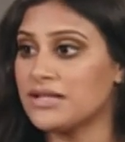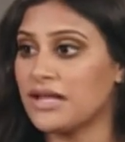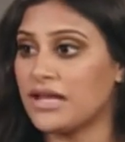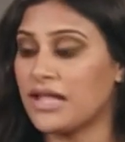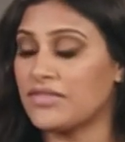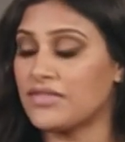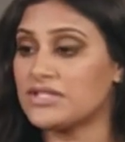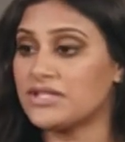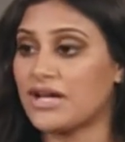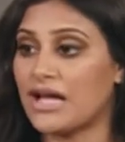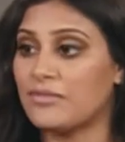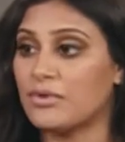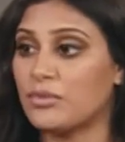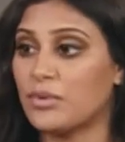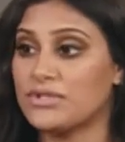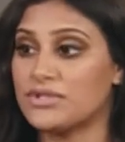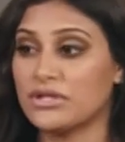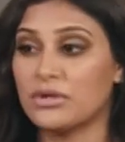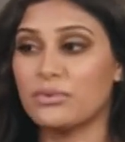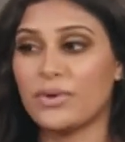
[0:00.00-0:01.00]
And at the time, it
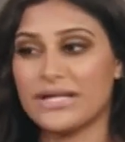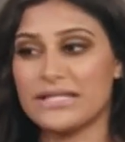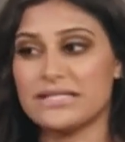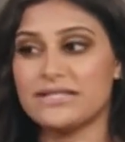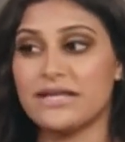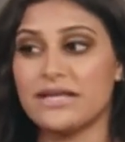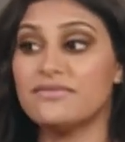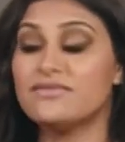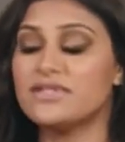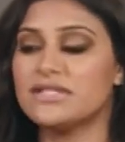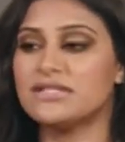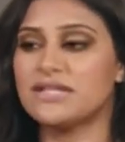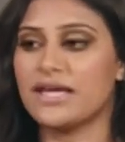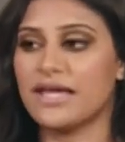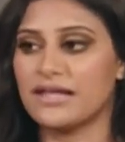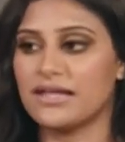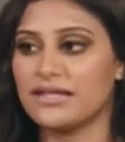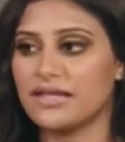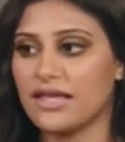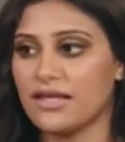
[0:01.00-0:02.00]
wasn't quite safe to
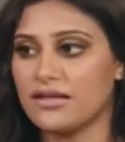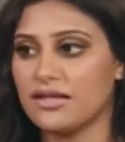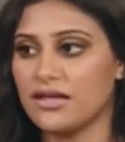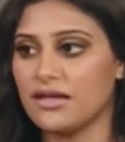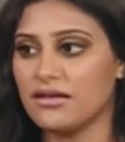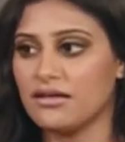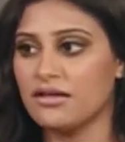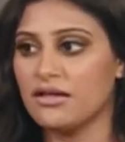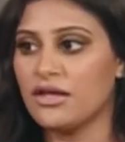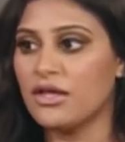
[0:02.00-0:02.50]
stay in Kenya.